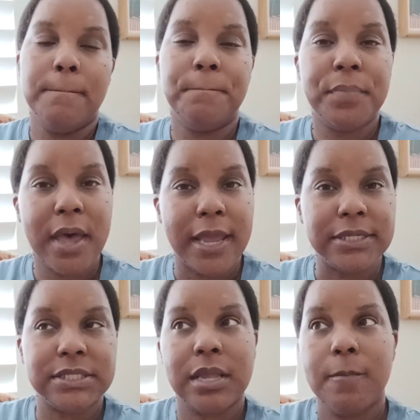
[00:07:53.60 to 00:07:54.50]

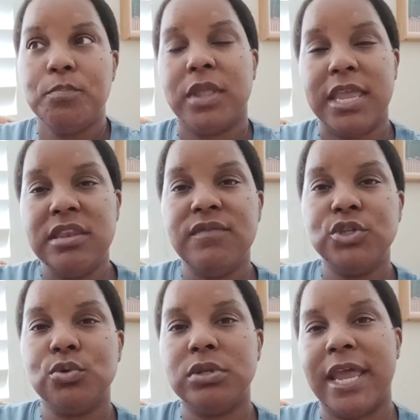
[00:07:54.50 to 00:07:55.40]
but
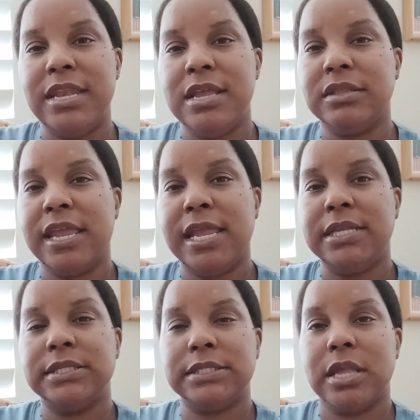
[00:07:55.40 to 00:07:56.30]
individual lightning
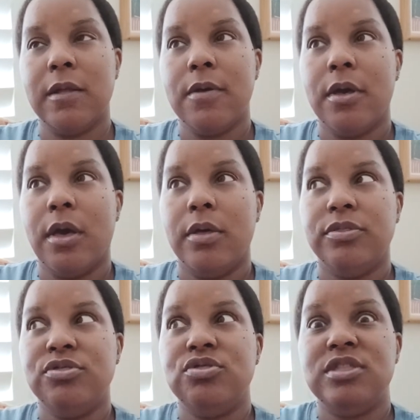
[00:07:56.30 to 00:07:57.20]
lanes,
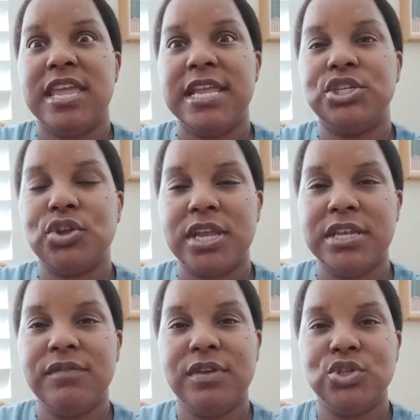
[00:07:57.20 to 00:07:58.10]
each
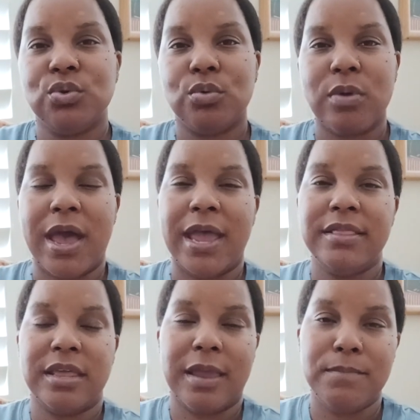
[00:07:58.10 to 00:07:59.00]
individual ride
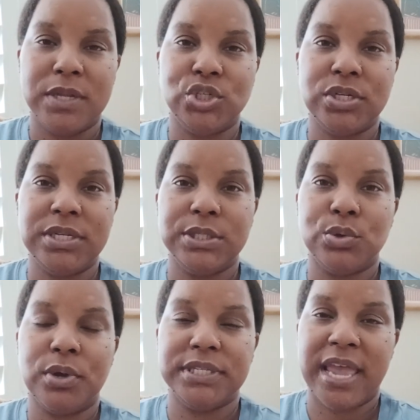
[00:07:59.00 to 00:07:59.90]
that I mentioned is going to